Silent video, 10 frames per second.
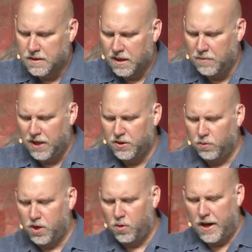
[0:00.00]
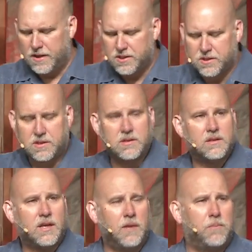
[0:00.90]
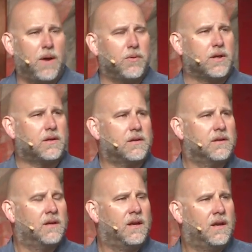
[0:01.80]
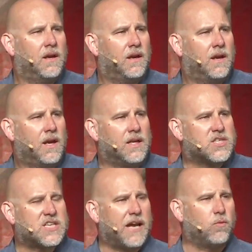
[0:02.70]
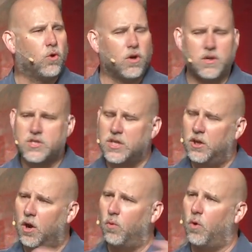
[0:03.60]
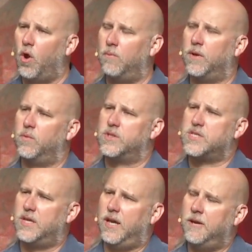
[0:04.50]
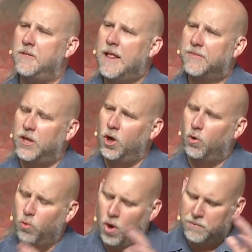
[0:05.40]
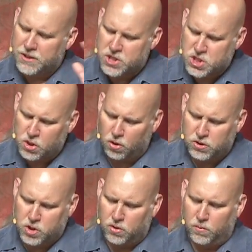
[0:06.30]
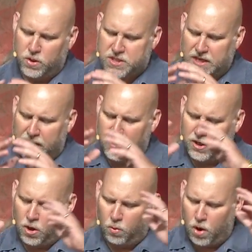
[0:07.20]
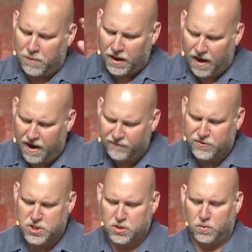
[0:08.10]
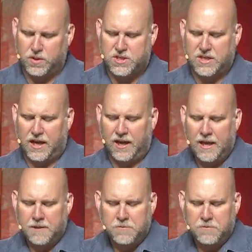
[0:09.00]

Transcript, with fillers: He made the request in public, and he said words that no Roman would say, that no Roman soldier would say, that no Roman officer would say.